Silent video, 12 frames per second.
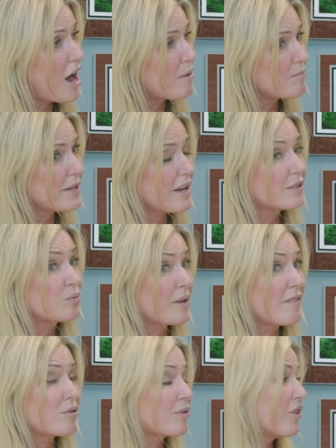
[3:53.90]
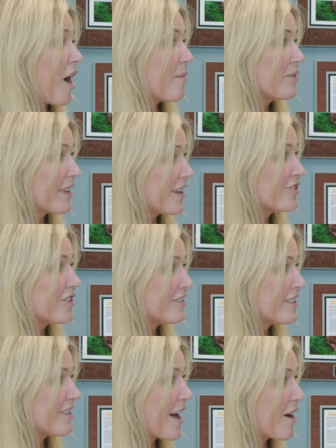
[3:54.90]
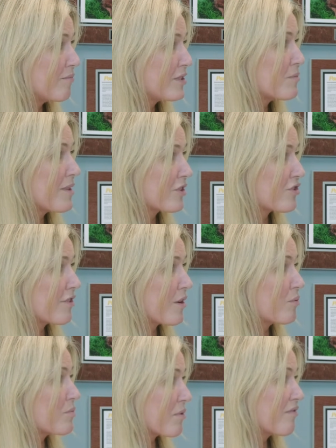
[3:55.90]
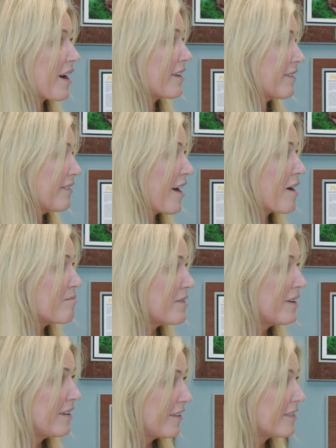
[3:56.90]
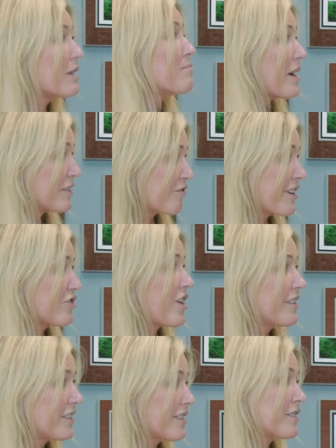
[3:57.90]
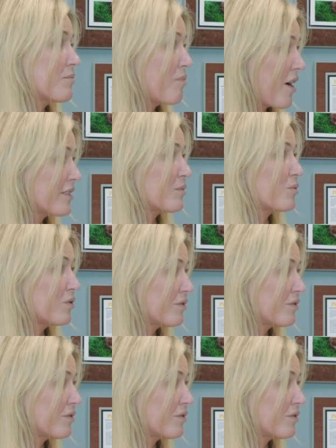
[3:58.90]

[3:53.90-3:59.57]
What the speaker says: because we have a real obligation to them to make sure that we're providing them the best franchise system possible.